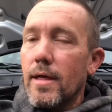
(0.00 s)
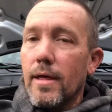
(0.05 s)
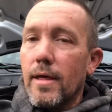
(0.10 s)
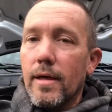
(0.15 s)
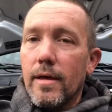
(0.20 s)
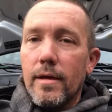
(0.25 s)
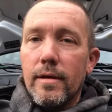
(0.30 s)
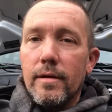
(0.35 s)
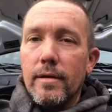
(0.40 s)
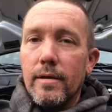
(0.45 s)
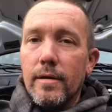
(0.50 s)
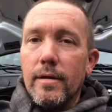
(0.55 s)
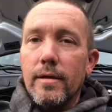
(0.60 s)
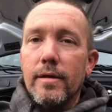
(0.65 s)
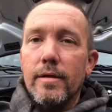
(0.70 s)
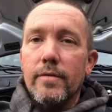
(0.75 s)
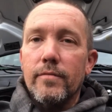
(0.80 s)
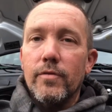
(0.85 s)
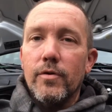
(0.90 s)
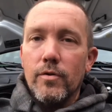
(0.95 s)
And uh,
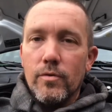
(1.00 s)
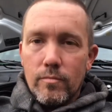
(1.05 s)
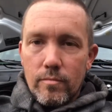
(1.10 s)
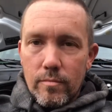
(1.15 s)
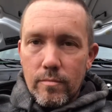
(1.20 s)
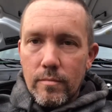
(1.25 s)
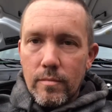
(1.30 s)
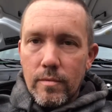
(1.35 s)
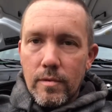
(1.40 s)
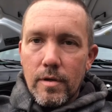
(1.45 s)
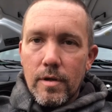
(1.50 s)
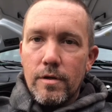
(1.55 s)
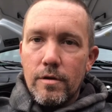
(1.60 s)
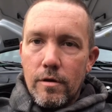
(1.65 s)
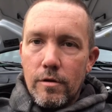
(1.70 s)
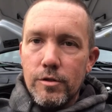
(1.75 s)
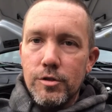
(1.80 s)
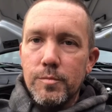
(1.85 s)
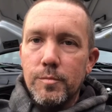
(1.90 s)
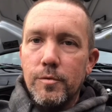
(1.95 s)
if you're
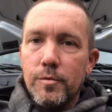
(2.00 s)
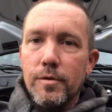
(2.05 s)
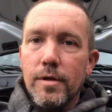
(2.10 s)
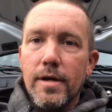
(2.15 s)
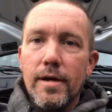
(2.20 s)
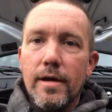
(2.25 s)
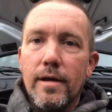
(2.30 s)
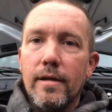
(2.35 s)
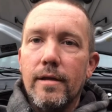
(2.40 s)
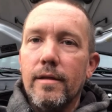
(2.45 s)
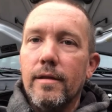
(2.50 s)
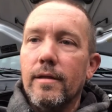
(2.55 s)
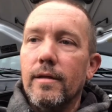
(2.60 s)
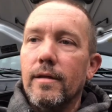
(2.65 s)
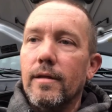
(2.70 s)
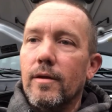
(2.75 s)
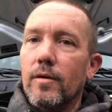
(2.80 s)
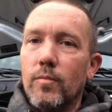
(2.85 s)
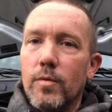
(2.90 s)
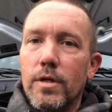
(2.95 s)
knowledgeable guy,
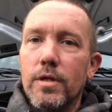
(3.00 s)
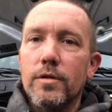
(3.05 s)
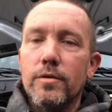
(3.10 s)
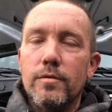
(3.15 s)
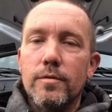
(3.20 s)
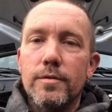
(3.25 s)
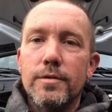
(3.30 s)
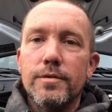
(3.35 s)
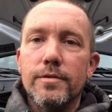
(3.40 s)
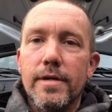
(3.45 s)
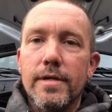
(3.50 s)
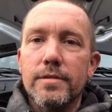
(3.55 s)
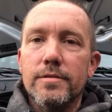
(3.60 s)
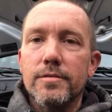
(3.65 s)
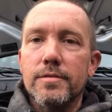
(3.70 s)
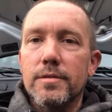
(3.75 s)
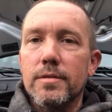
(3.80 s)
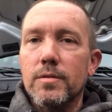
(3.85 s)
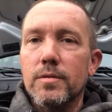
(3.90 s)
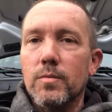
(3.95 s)
uh, we could use your
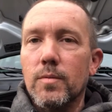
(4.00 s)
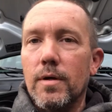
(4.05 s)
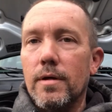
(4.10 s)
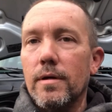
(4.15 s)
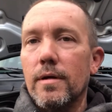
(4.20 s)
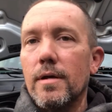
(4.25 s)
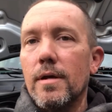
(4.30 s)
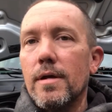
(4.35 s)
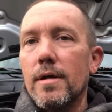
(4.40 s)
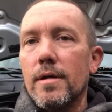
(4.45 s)
answers as well.